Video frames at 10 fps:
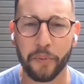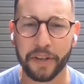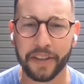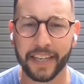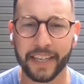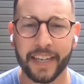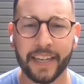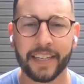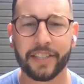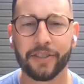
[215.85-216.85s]
breathing
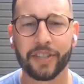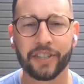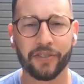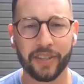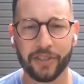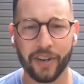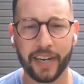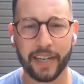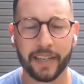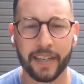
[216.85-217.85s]
during strength
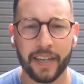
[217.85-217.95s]
training.